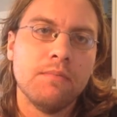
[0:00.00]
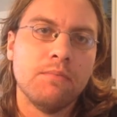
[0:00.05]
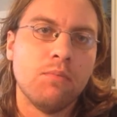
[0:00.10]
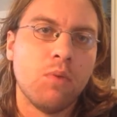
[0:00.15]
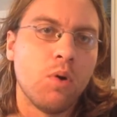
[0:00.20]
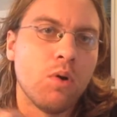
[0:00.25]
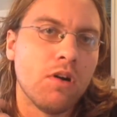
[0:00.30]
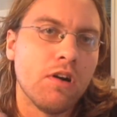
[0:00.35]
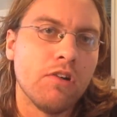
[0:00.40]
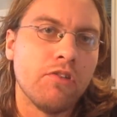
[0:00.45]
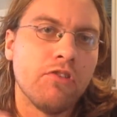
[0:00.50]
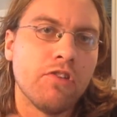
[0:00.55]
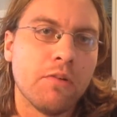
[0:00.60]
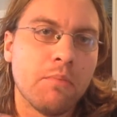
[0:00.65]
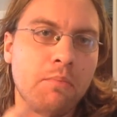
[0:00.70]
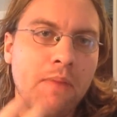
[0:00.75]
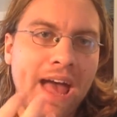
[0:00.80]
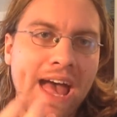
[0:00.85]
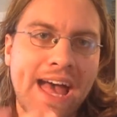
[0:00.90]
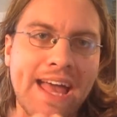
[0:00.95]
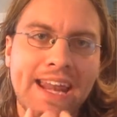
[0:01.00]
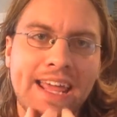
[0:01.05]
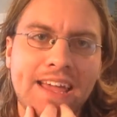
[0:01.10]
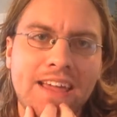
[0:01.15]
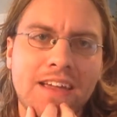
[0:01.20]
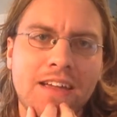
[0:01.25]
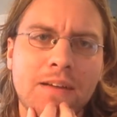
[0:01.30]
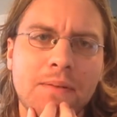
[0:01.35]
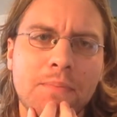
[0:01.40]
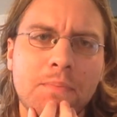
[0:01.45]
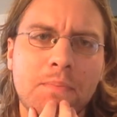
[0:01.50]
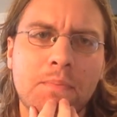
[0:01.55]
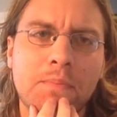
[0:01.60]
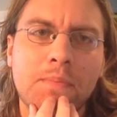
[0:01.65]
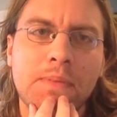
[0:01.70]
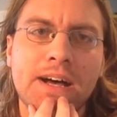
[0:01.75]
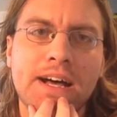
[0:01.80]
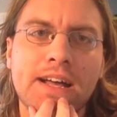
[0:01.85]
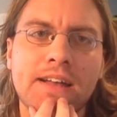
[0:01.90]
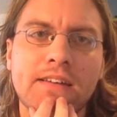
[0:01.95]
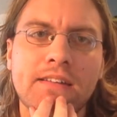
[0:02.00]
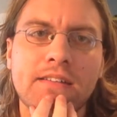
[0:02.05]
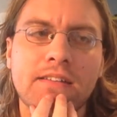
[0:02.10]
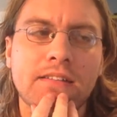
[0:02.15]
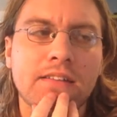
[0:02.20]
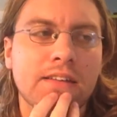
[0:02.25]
more dramatic, but